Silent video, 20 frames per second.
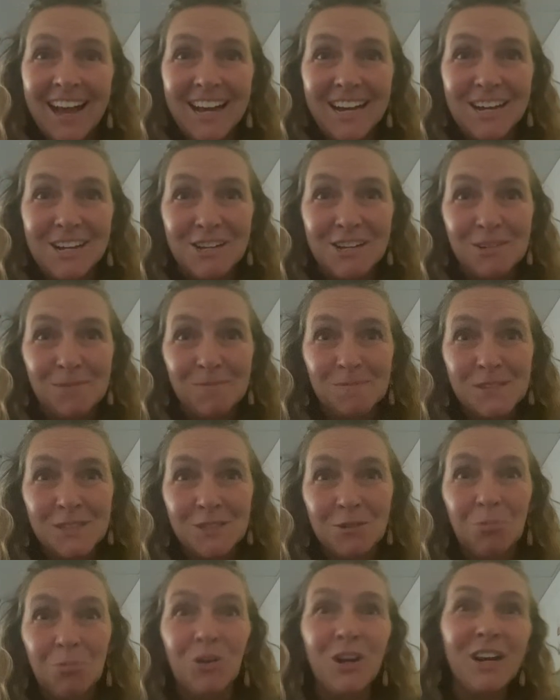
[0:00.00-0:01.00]

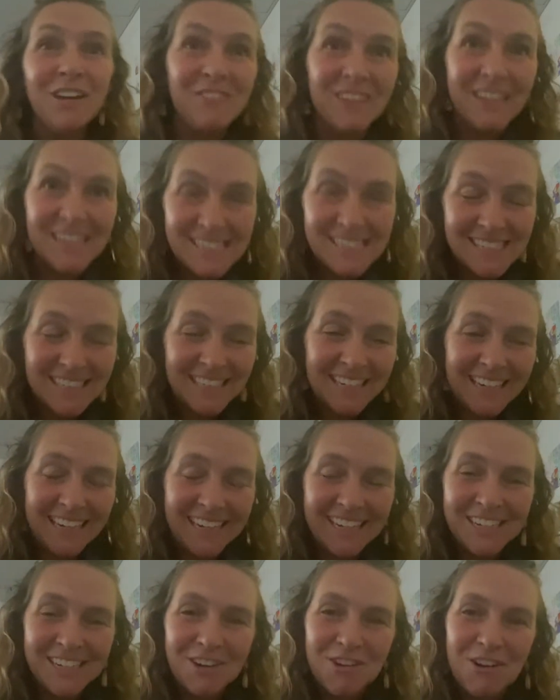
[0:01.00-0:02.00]
So
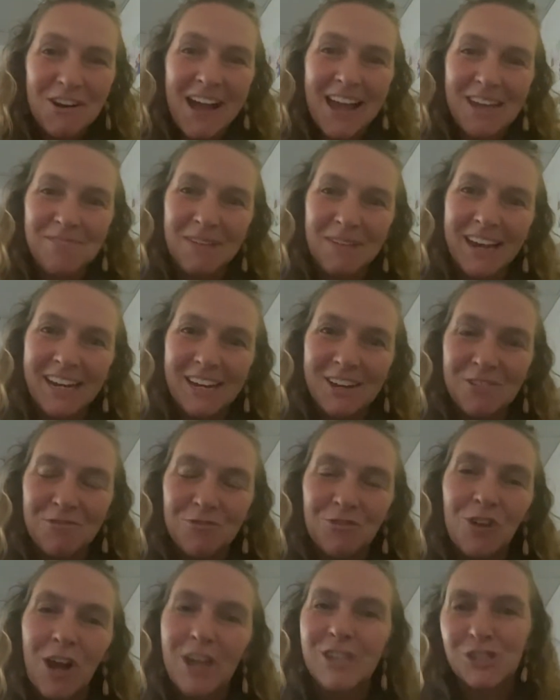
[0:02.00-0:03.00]
previously, I might have
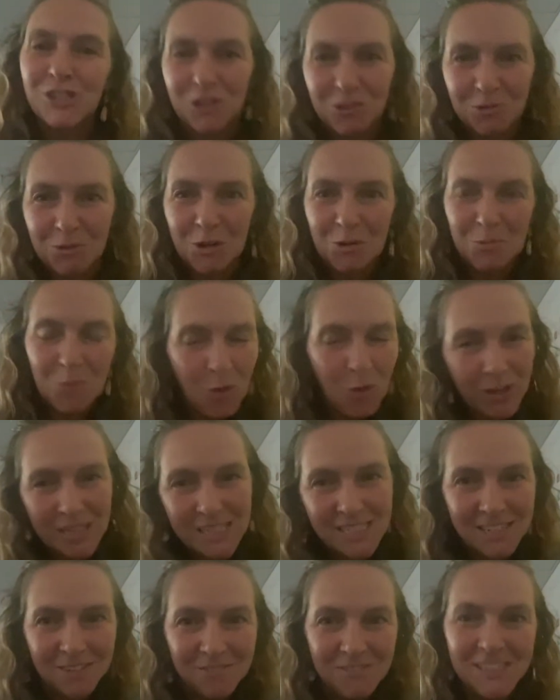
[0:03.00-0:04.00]
rushed through
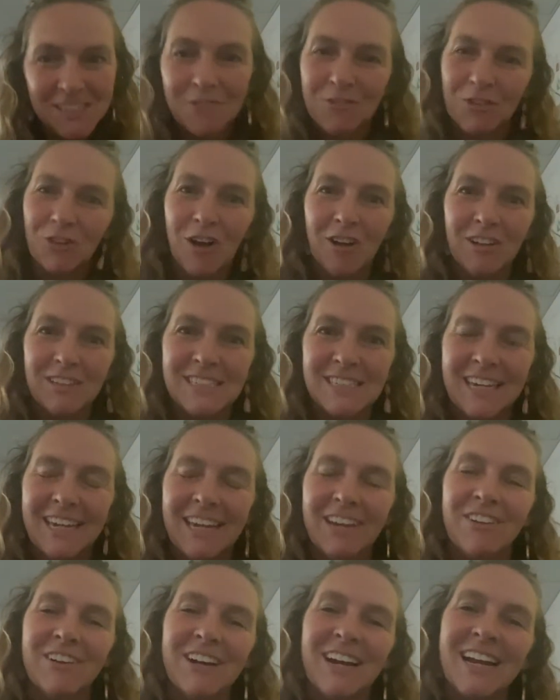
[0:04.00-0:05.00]
points of
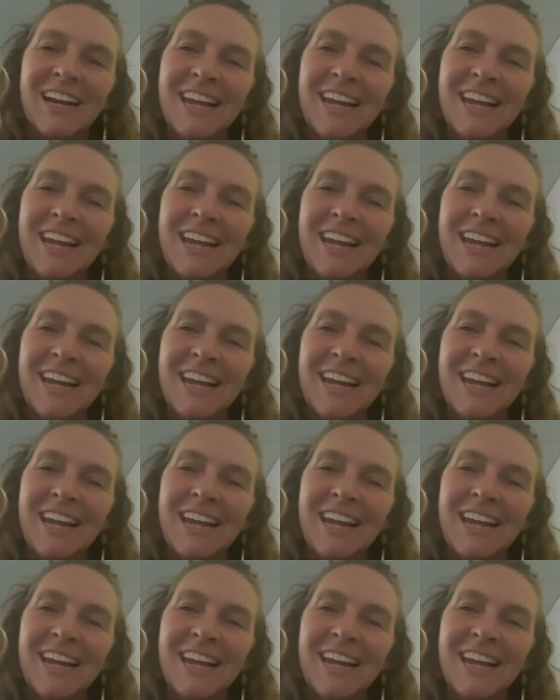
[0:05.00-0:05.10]
difficulty or